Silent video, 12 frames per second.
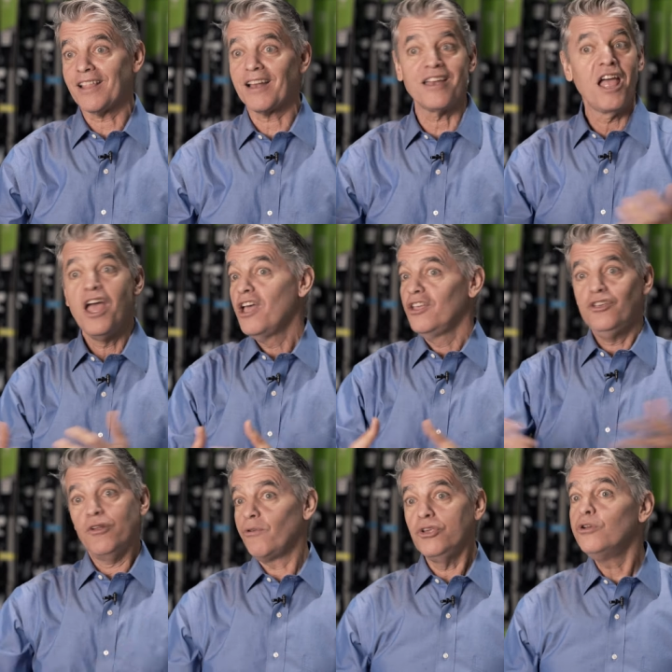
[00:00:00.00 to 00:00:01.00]
that,
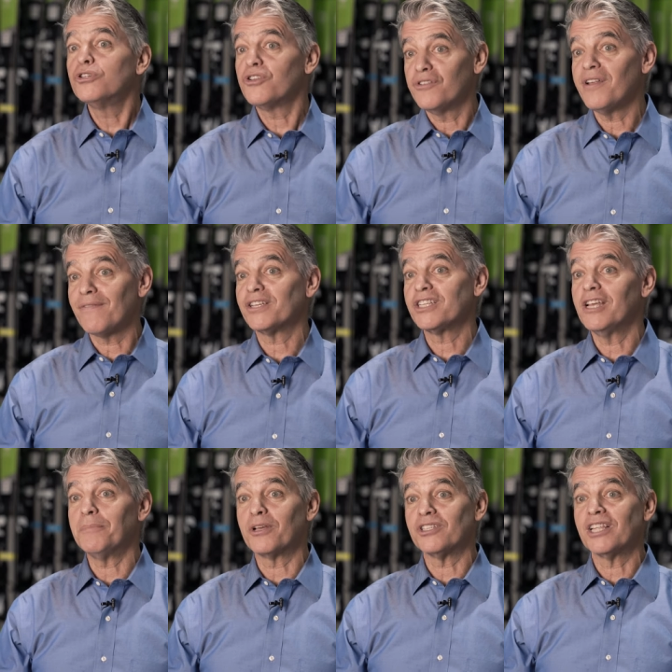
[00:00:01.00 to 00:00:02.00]
you know, usually you never see
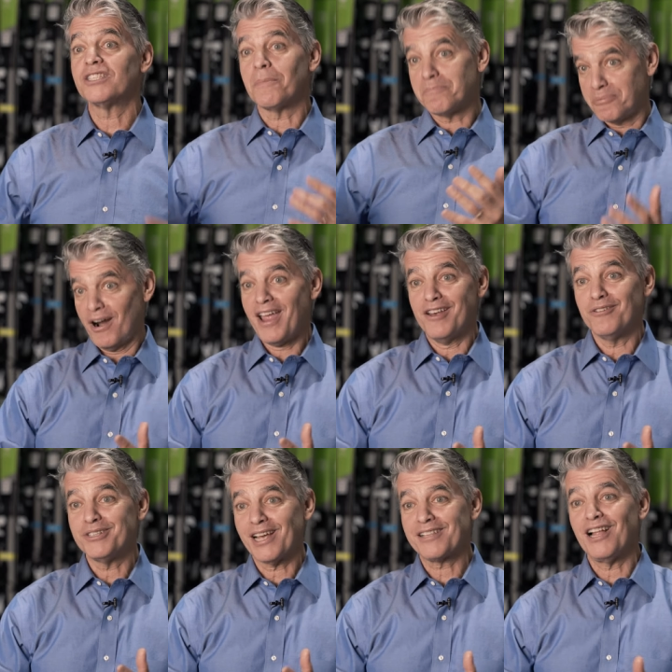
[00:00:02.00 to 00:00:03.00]
because that's a brand
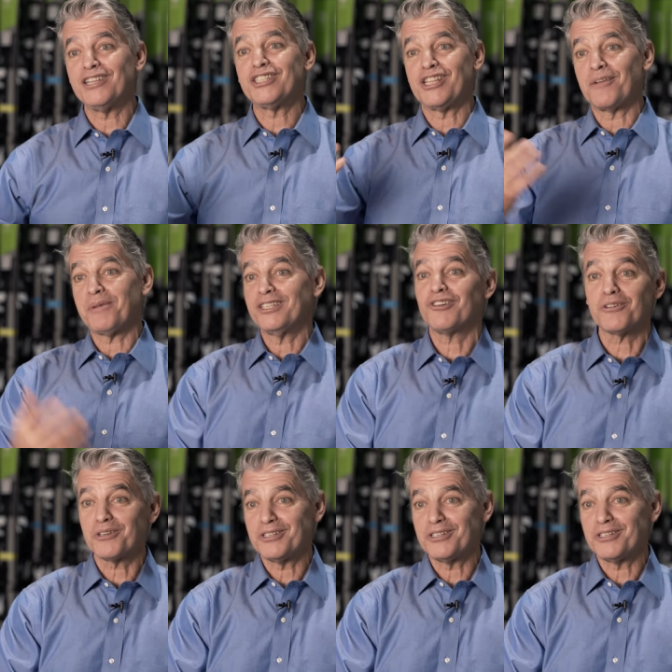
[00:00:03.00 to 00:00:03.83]
new technology that my structural